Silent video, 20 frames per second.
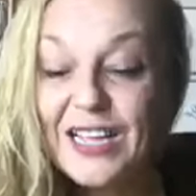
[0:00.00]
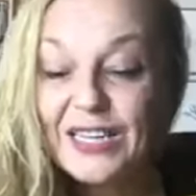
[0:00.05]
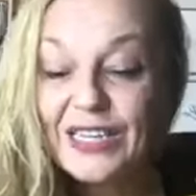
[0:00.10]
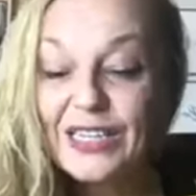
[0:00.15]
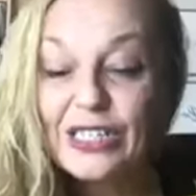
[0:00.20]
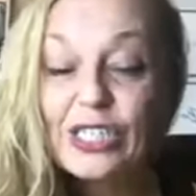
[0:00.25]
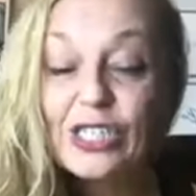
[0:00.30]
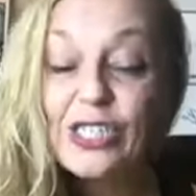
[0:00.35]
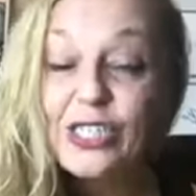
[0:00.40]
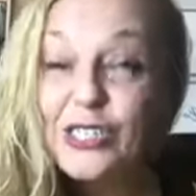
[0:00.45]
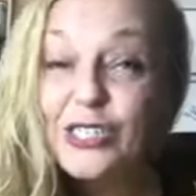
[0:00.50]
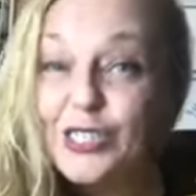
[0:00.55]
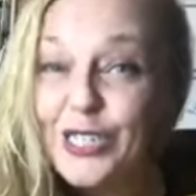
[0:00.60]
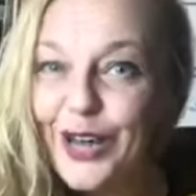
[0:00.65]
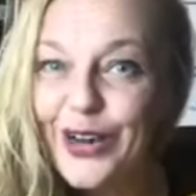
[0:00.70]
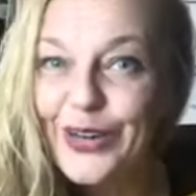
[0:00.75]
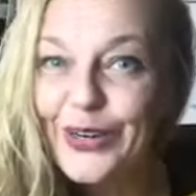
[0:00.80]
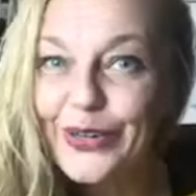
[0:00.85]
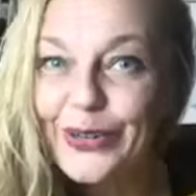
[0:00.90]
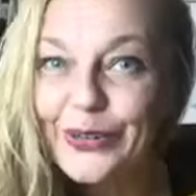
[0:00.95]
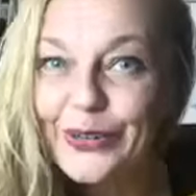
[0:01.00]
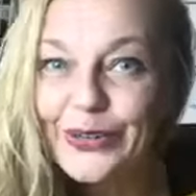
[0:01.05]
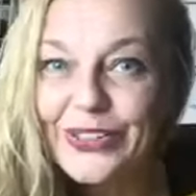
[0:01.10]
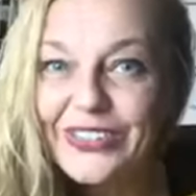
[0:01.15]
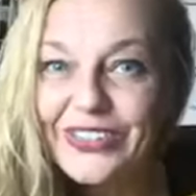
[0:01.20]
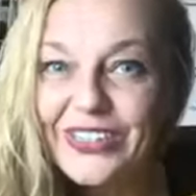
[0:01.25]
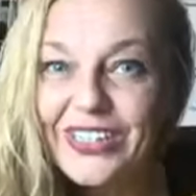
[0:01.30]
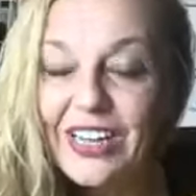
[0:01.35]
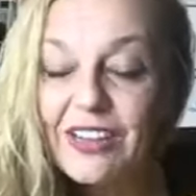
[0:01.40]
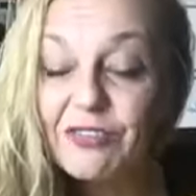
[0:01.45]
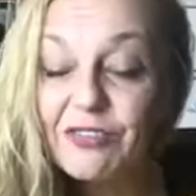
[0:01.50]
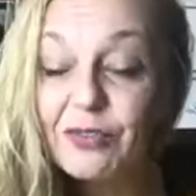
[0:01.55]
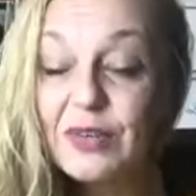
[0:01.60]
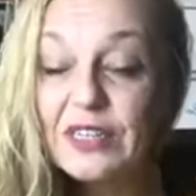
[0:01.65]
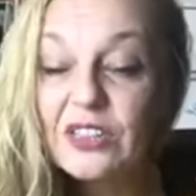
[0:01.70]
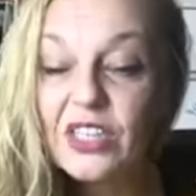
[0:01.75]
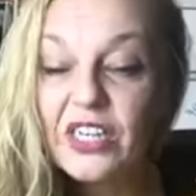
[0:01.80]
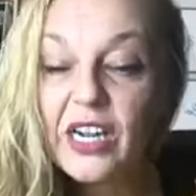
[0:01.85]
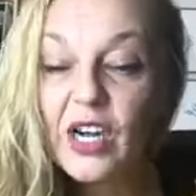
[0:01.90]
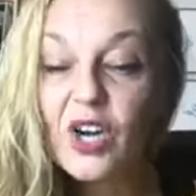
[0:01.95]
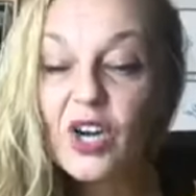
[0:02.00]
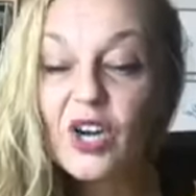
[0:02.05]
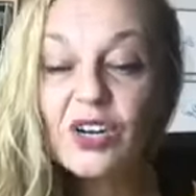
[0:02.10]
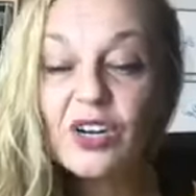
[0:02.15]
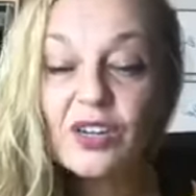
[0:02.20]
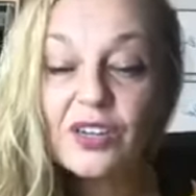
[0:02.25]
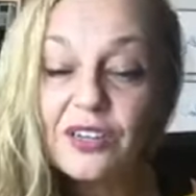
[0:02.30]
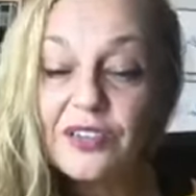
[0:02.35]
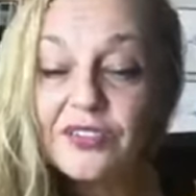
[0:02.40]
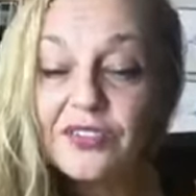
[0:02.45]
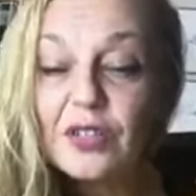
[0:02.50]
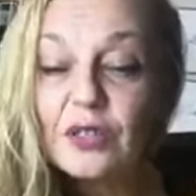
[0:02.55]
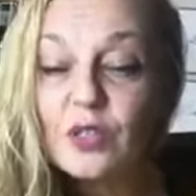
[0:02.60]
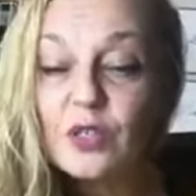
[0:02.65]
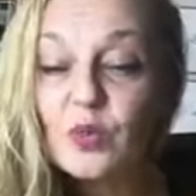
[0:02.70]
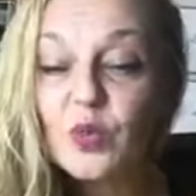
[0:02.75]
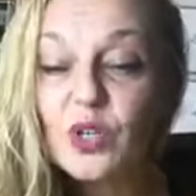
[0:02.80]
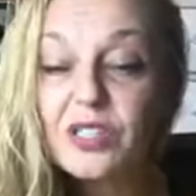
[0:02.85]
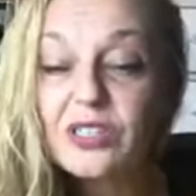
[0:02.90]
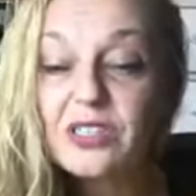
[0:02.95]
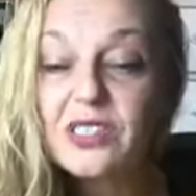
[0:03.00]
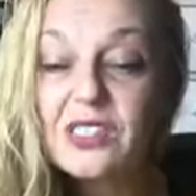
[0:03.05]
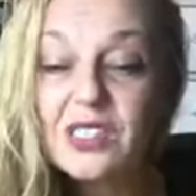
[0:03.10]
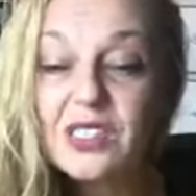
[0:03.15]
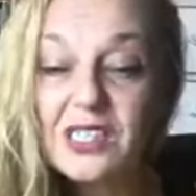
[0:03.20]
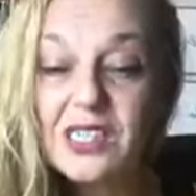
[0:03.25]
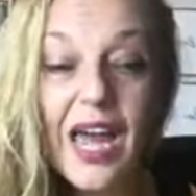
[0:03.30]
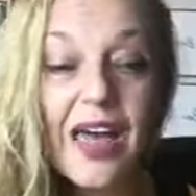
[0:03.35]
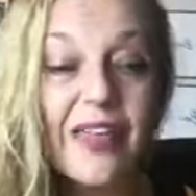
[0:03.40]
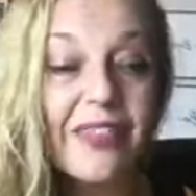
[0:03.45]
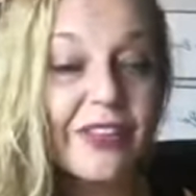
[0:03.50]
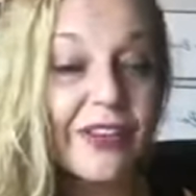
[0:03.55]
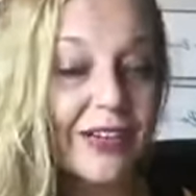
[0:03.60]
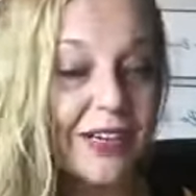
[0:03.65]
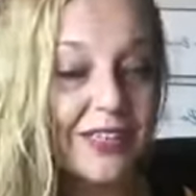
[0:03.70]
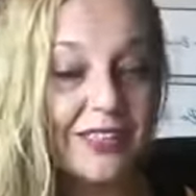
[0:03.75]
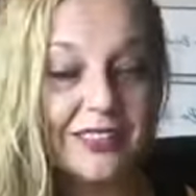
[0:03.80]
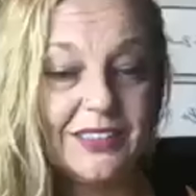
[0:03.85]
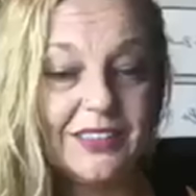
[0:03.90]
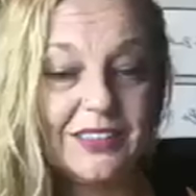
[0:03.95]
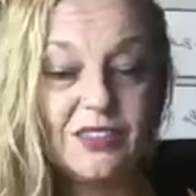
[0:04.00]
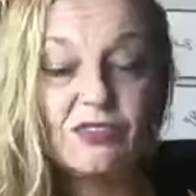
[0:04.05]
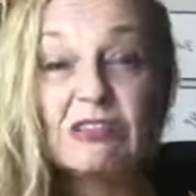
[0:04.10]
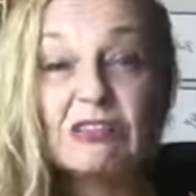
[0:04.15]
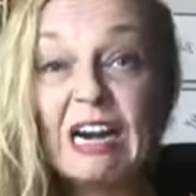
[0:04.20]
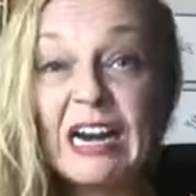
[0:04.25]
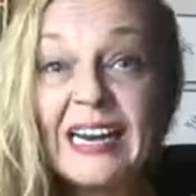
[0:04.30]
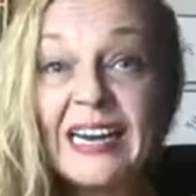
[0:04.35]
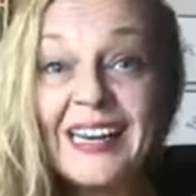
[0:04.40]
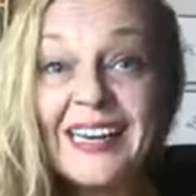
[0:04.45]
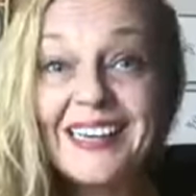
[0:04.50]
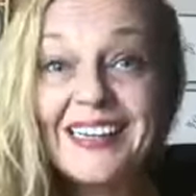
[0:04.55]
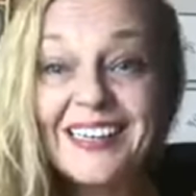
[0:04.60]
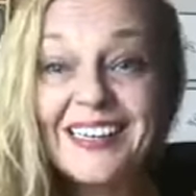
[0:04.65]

So, if we look at all of those words together, right?